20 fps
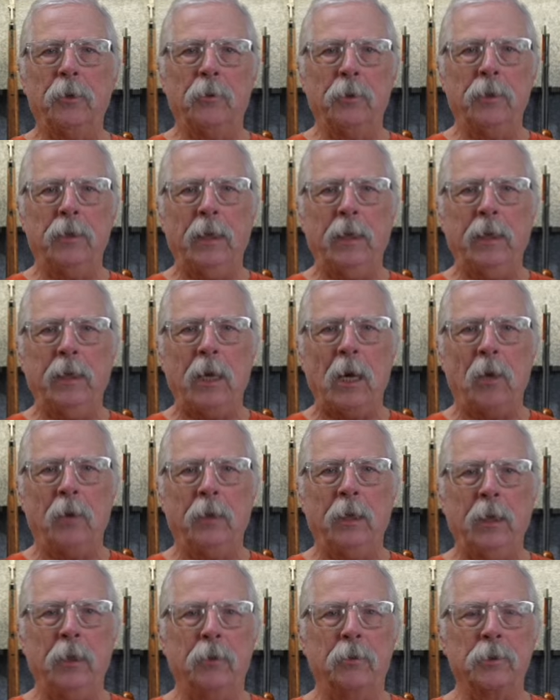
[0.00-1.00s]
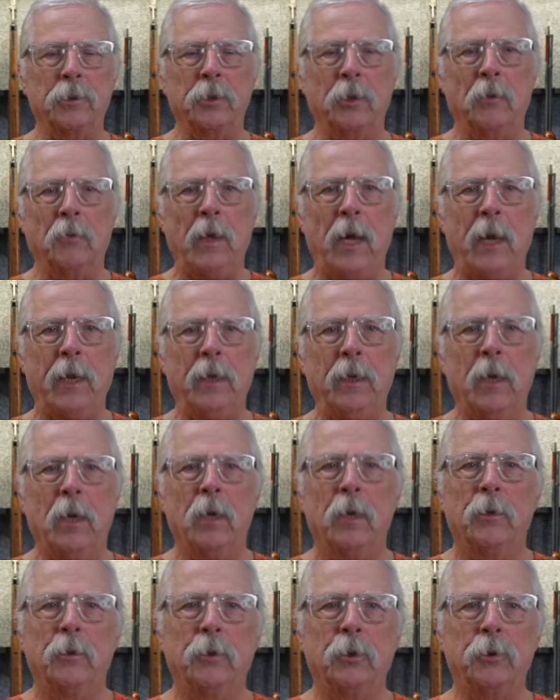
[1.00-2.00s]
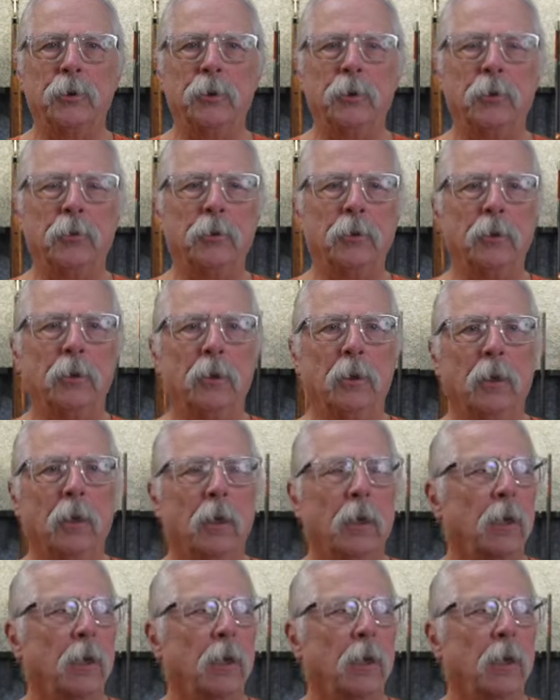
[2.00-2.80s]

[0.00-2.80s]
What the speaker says: or decal here so that the shooter